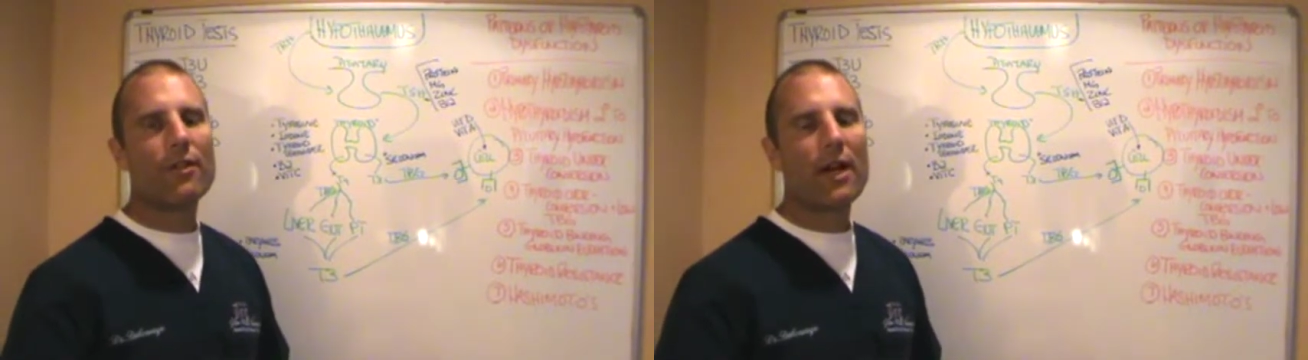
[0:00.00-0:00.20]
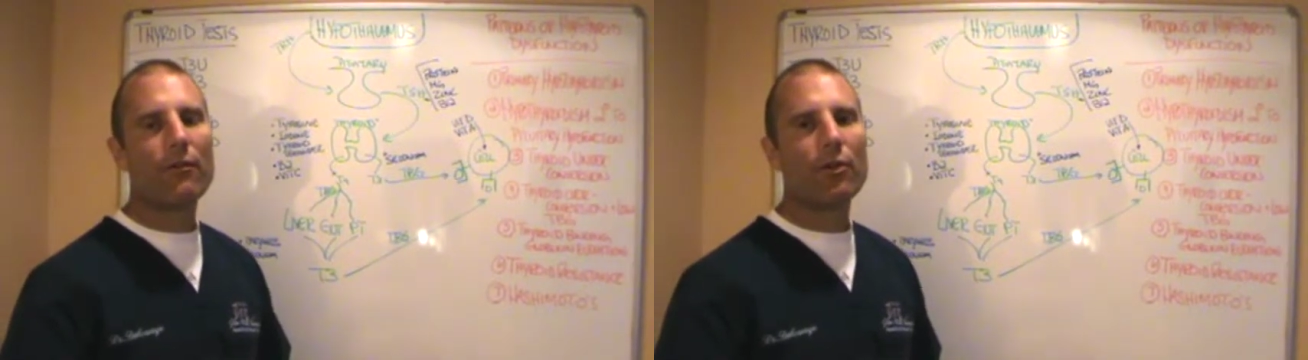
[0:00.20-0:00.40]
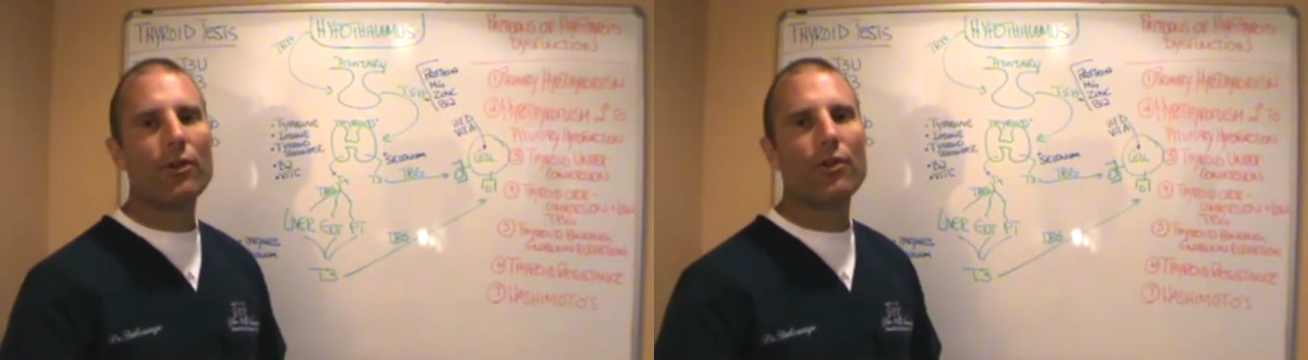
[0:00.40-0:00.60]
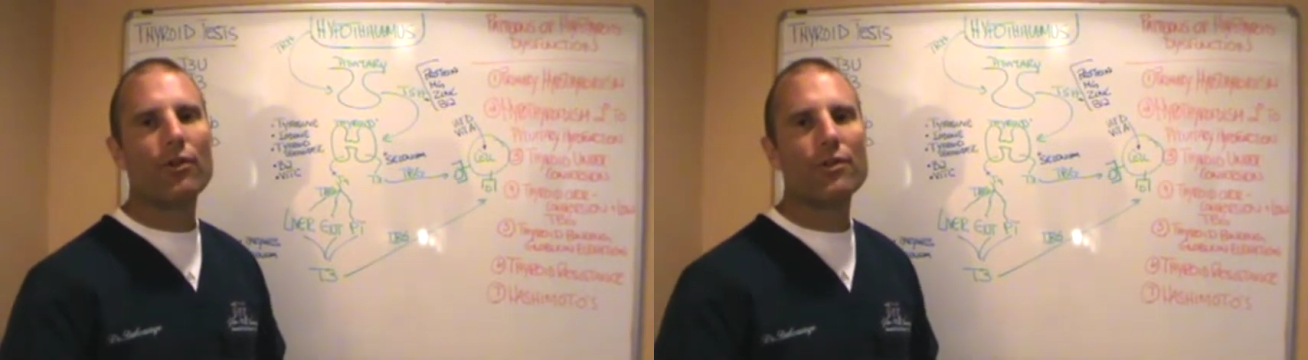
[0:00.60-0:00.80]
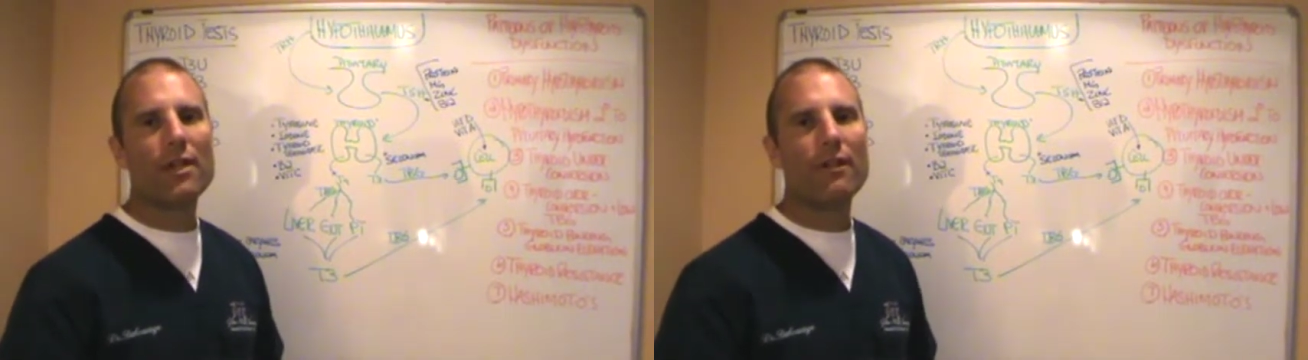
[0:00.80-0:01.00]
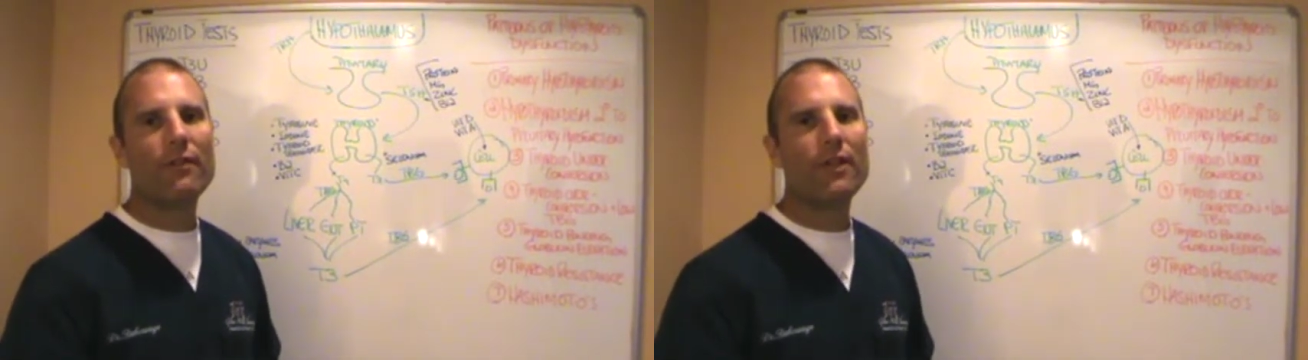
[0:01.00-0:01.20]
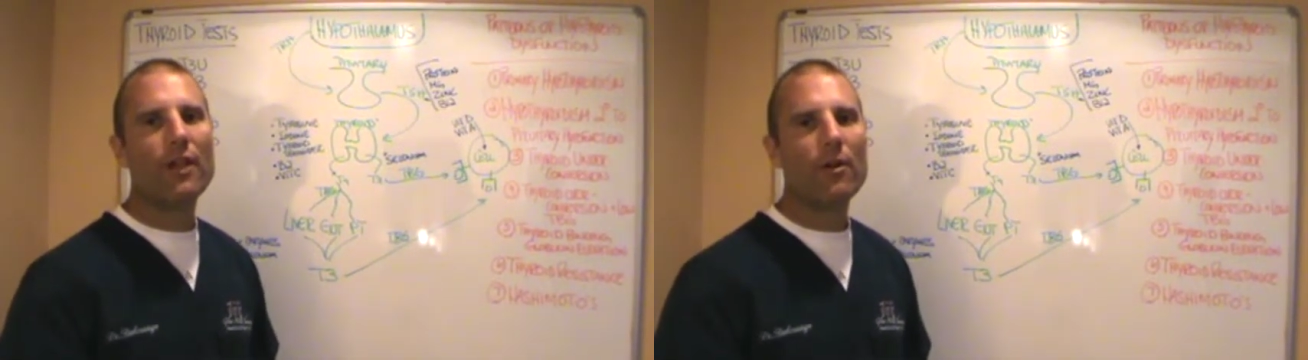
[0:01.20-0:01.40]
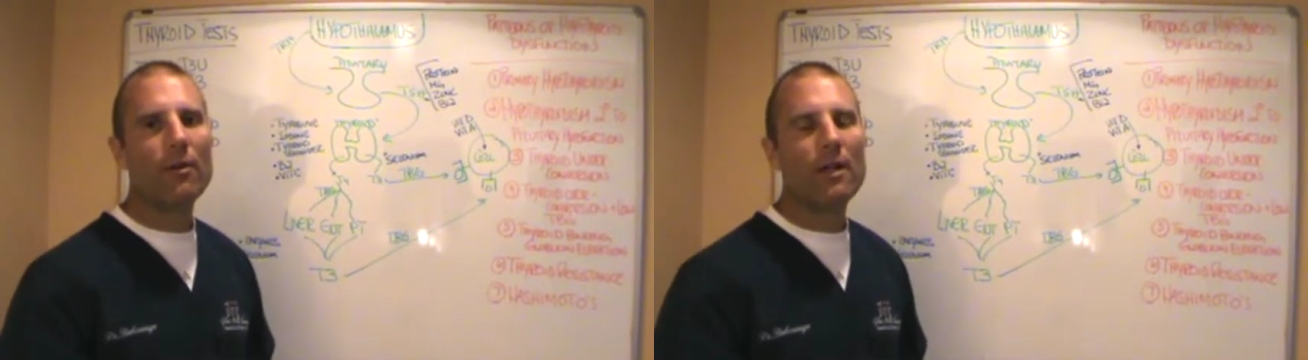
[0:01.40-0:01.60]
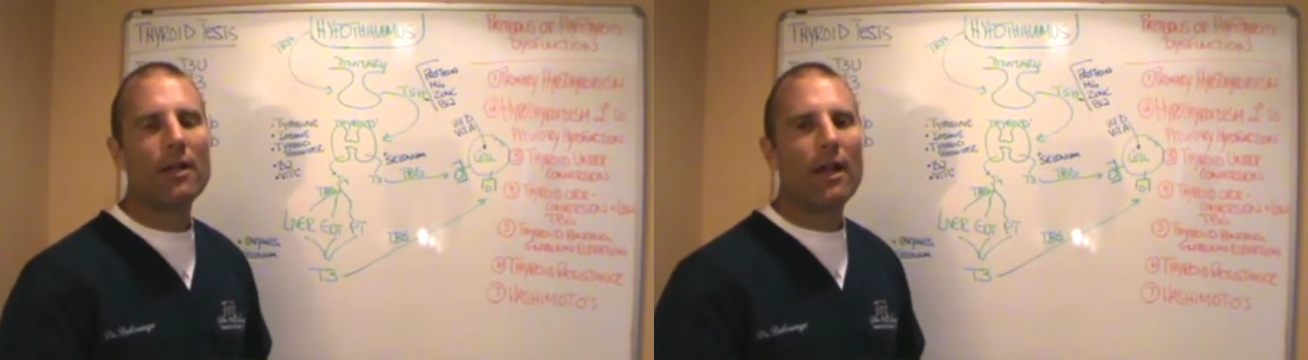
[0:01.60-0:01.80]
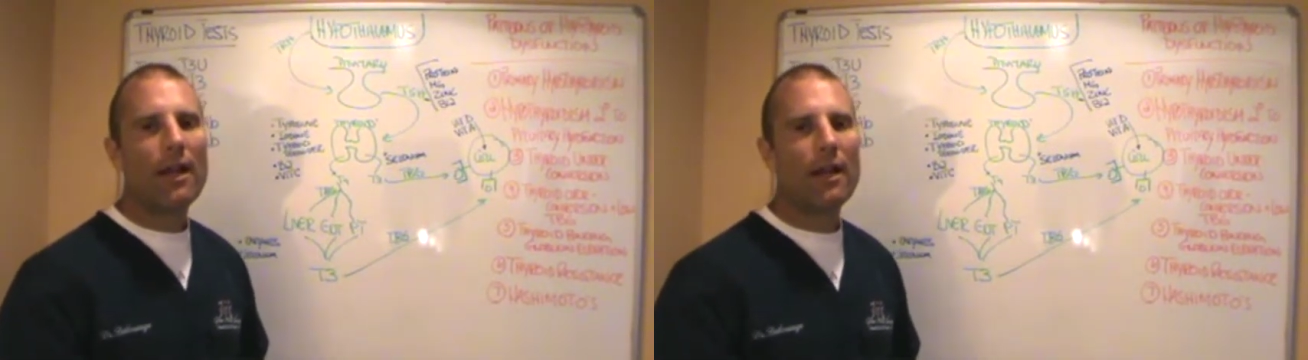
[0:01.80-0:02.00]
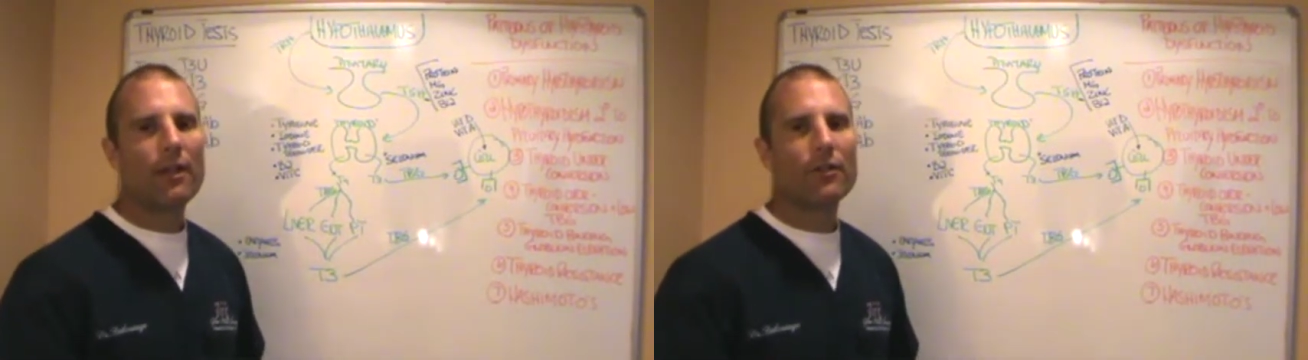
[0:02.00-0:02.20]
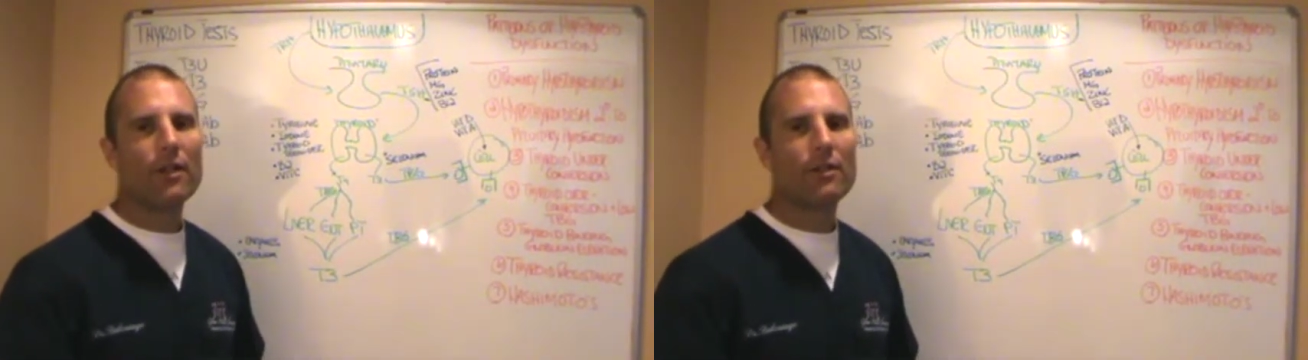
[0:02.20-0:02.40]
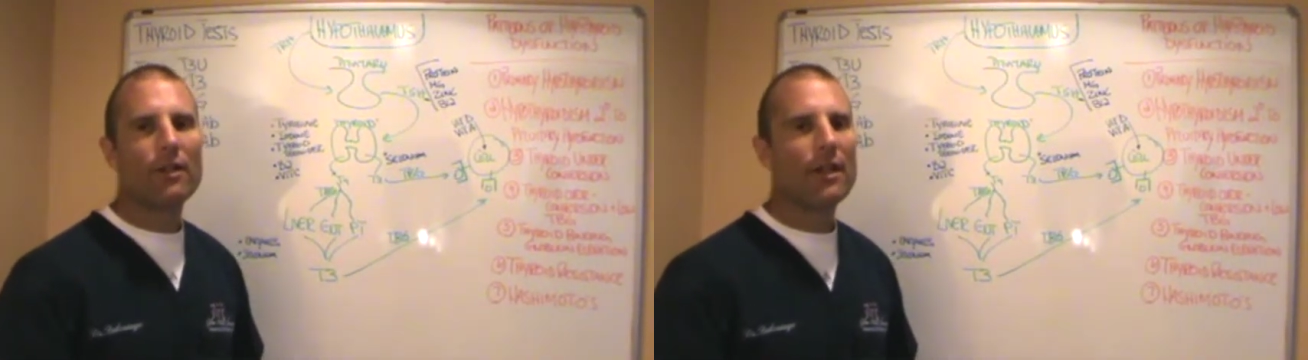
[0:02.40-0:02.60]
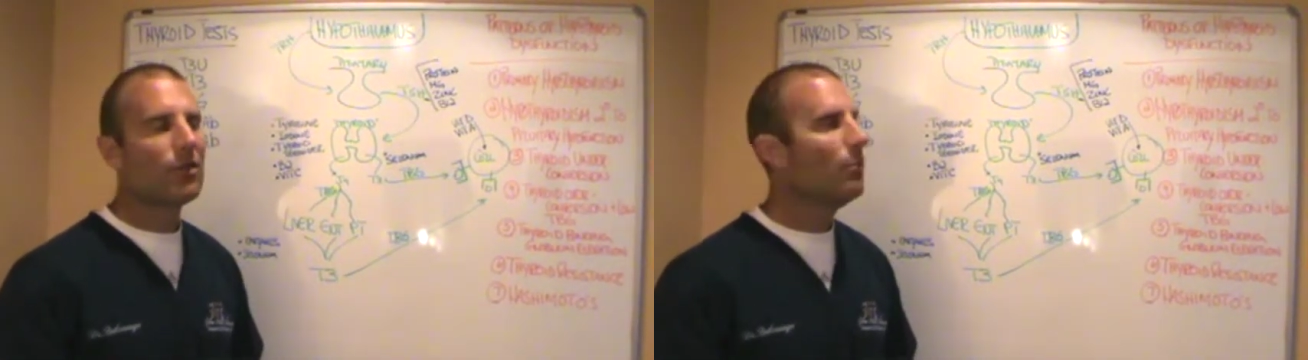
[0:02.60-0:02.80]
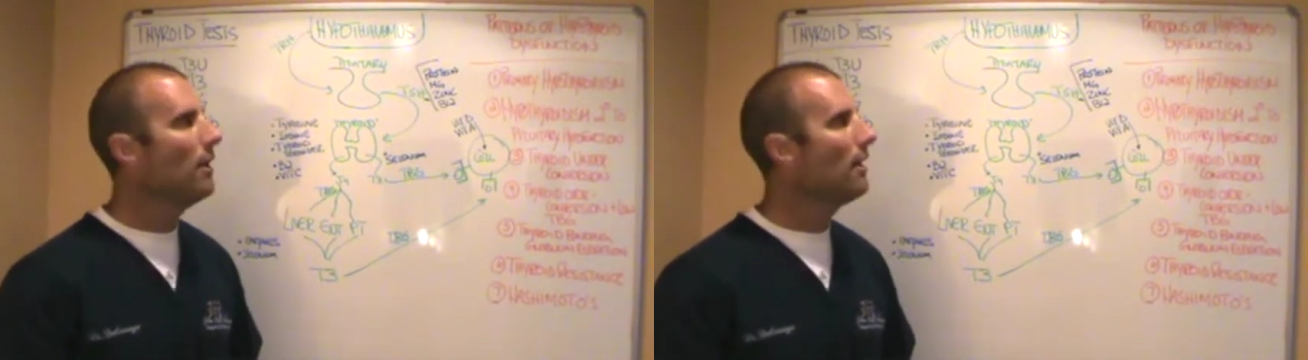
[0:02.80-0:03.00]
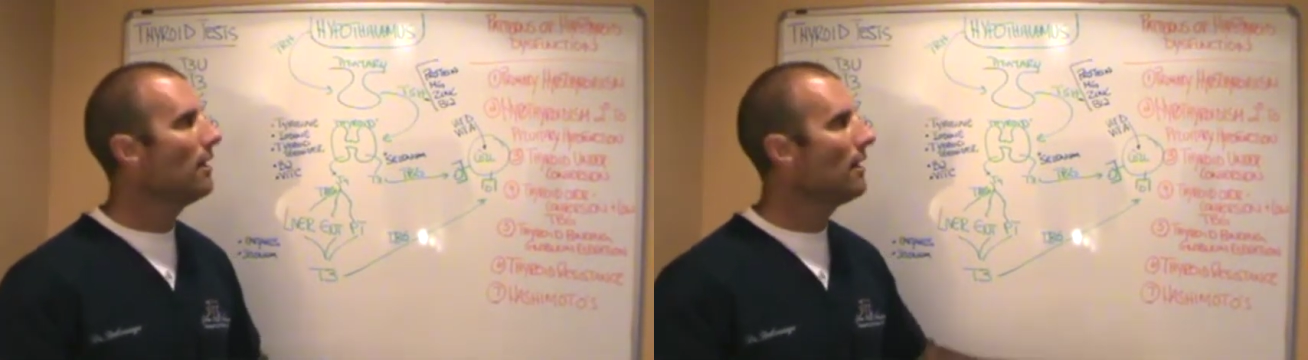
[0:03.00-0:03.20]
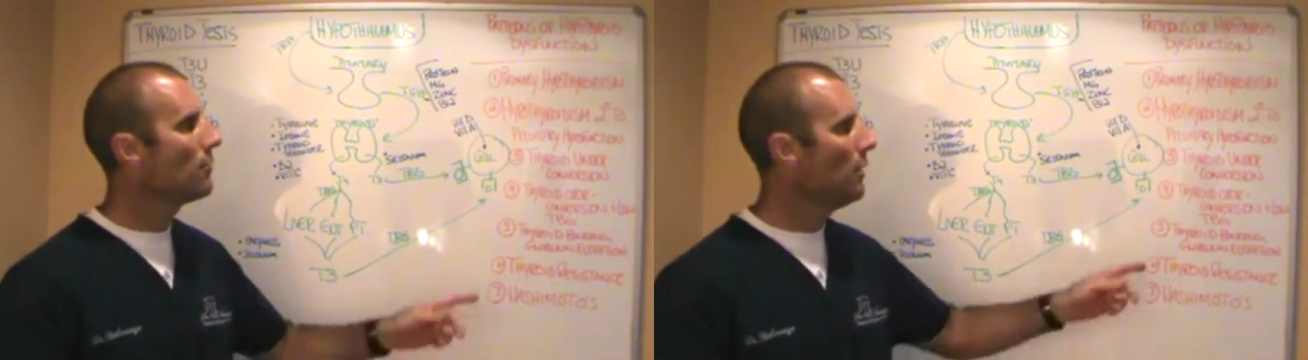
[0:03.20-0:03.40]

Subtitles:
Thyroid Thursday video, and I'll talk to you next week. And next